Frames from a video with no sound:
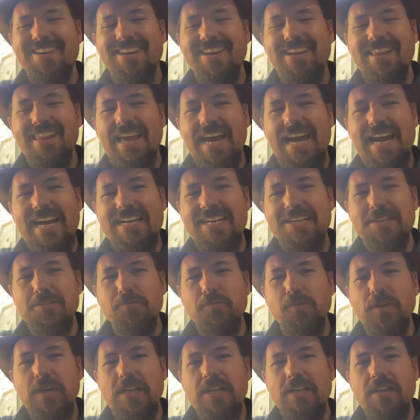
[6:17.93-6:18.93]
Like this
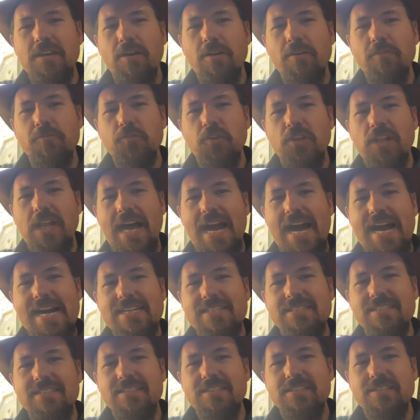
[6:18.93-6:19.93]
video if you
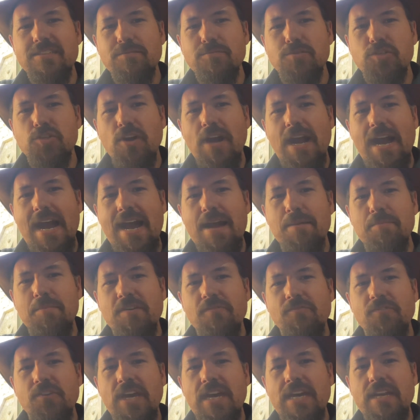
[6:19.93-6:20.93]
liked it. Subscribe
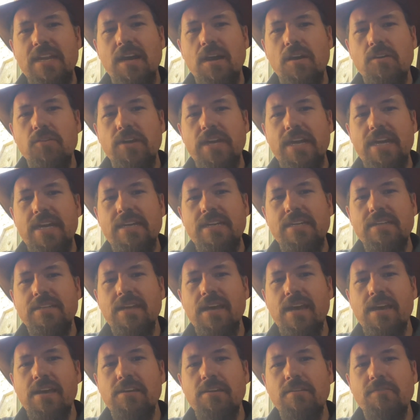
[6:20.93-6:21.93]
if you ain't already.
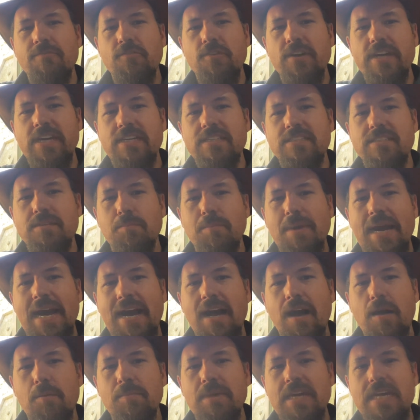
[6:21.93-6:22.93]
Tell your friends
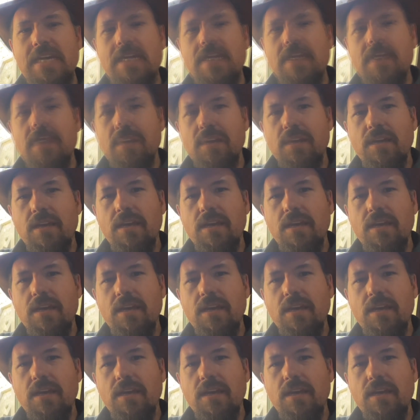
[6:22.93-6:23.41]
about me.